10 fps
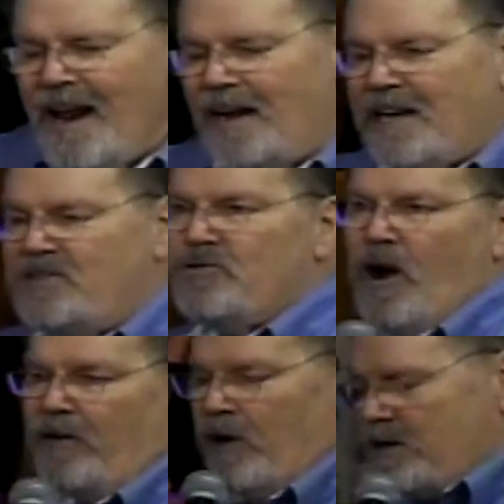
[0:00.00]
I'll teach
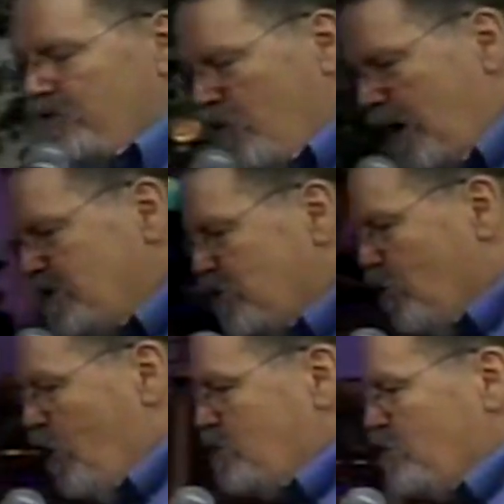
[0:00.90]

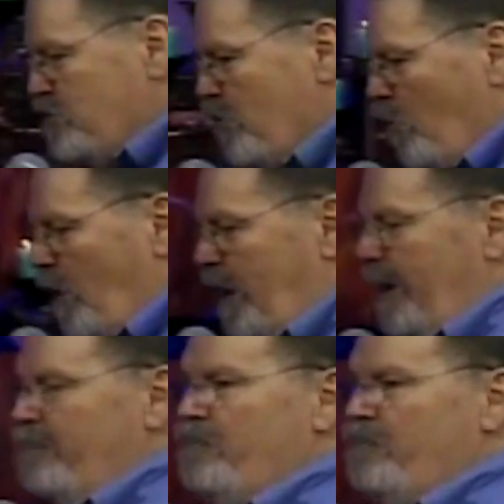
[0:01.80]
transgressors your way.